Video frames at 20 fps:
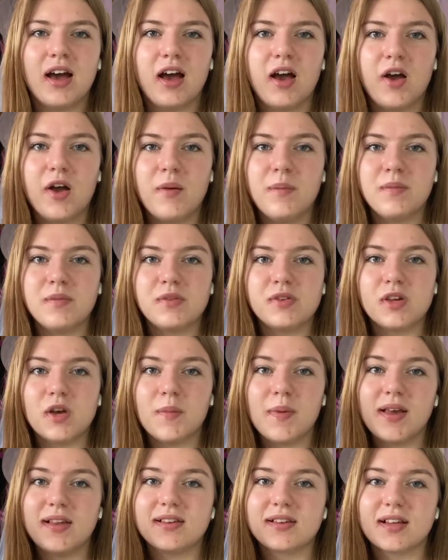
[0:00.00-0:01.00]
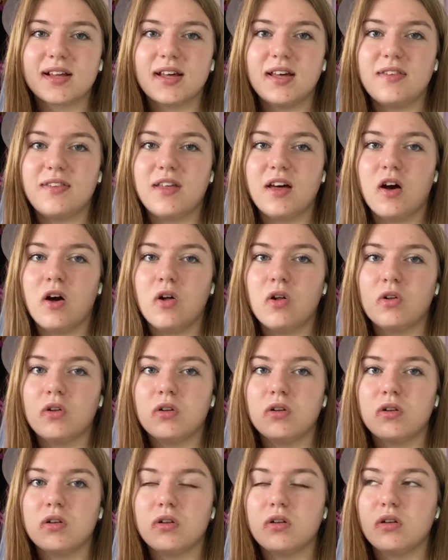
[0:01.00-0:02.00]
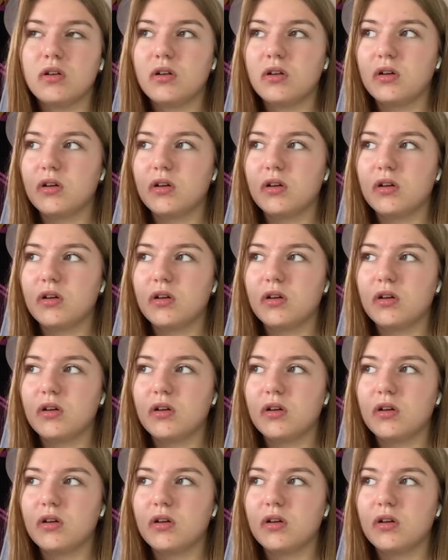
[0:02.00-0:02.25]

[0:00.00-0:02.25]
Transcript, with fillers: Um, so basically their whole,